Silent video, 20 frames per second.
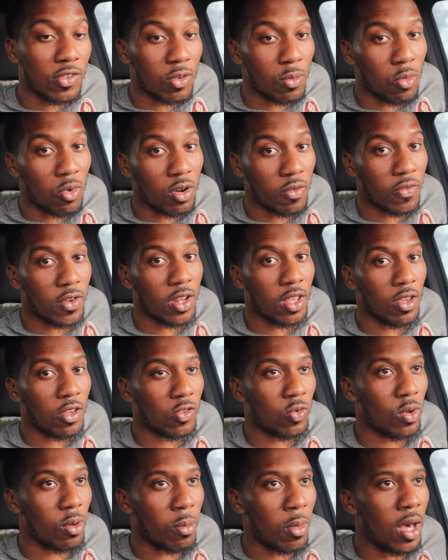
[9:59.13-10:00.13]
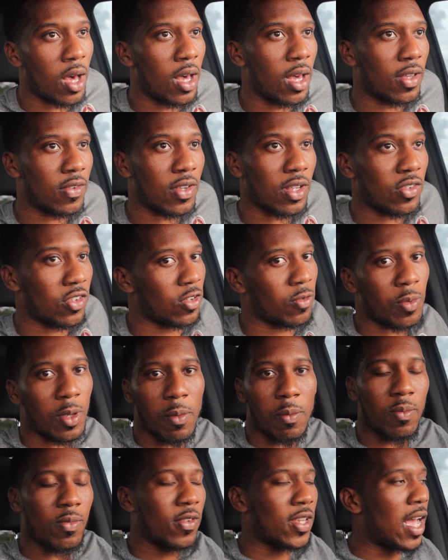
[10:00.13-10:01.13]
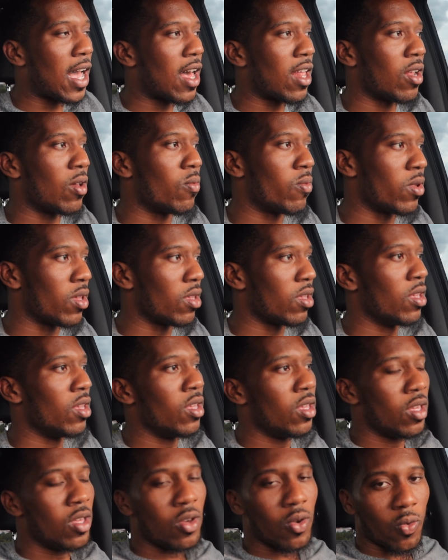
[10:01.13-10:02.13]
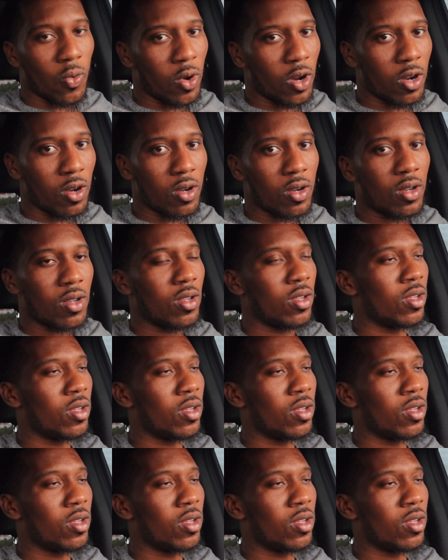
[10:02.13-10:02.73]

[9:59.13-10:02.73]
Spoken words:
some more videos with mods. I've just been tied up with work,